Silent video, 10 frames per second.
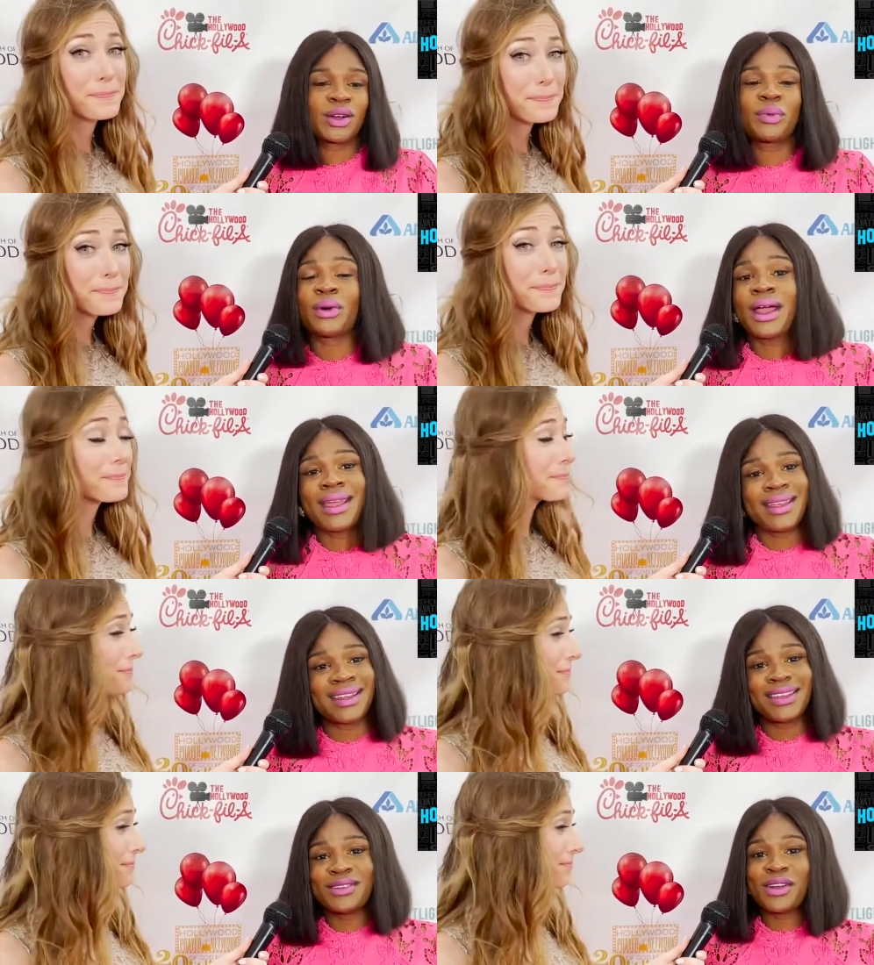Speaker 1: to pray,
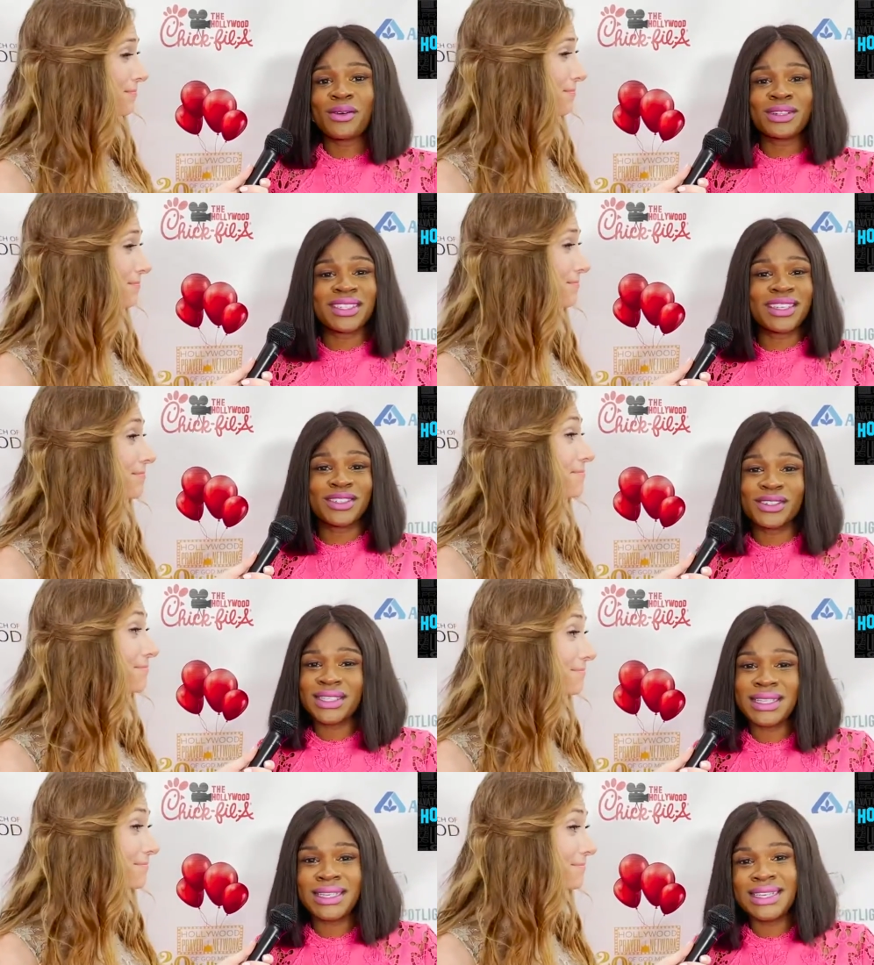you know, and to
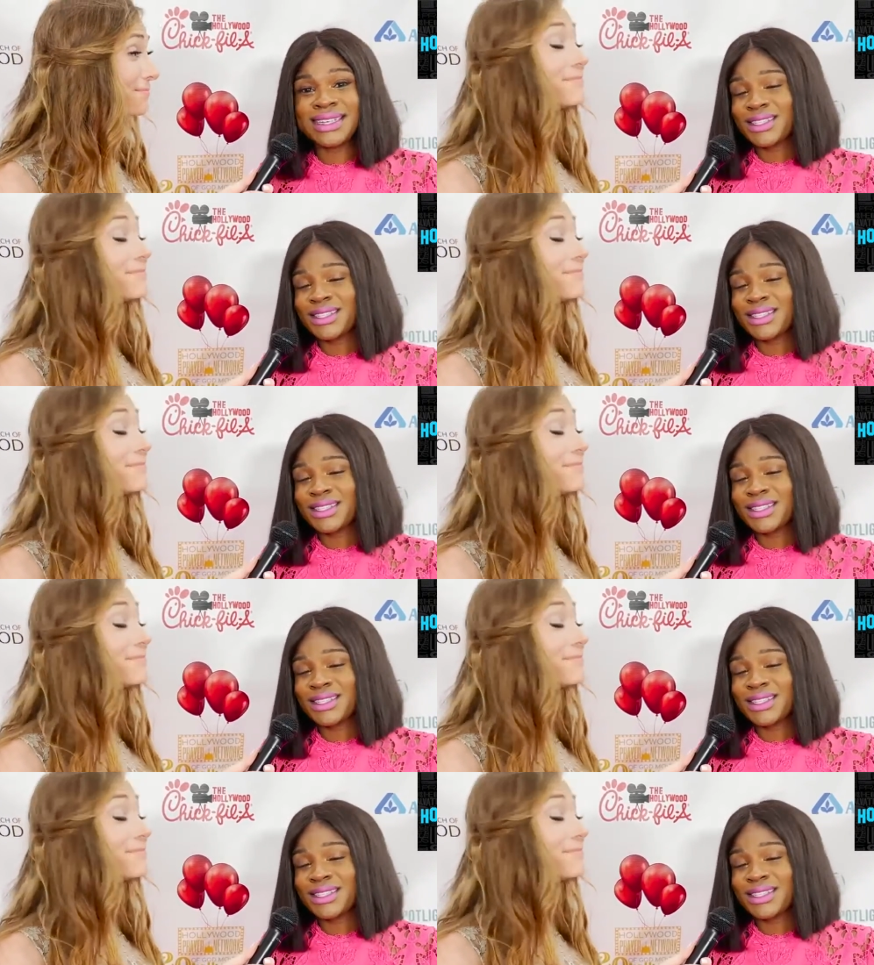intercede and